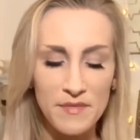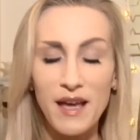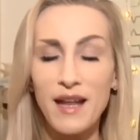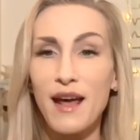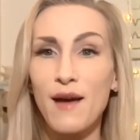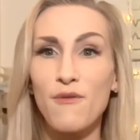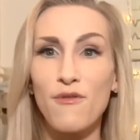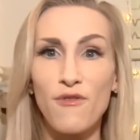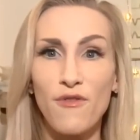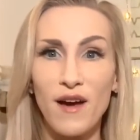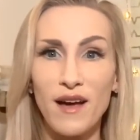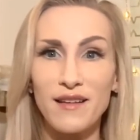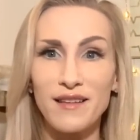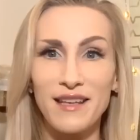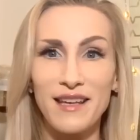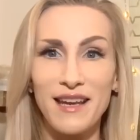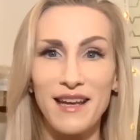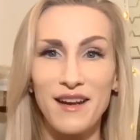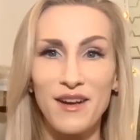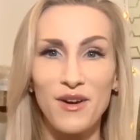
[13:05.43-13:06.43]
and I'm
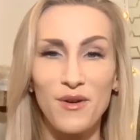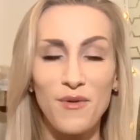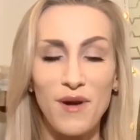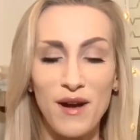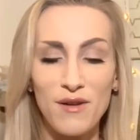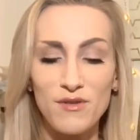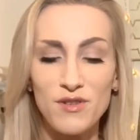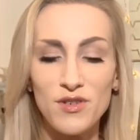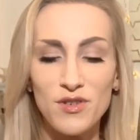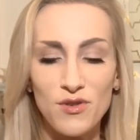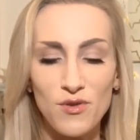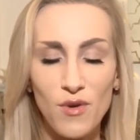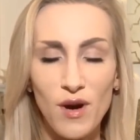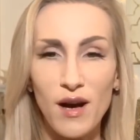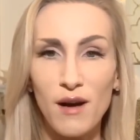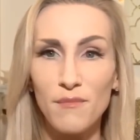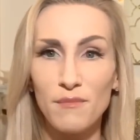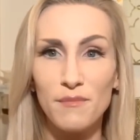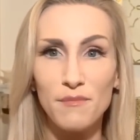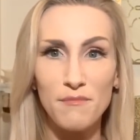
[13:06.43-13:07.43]
finally getting around to
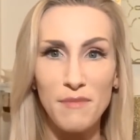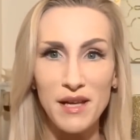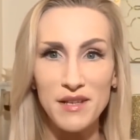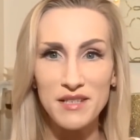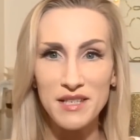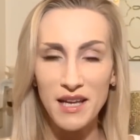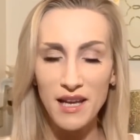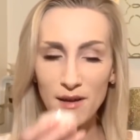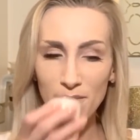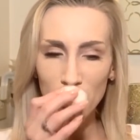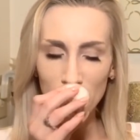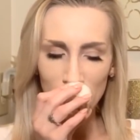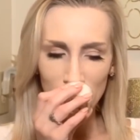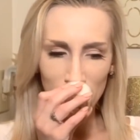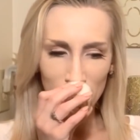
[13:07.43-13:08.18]
um, melting it.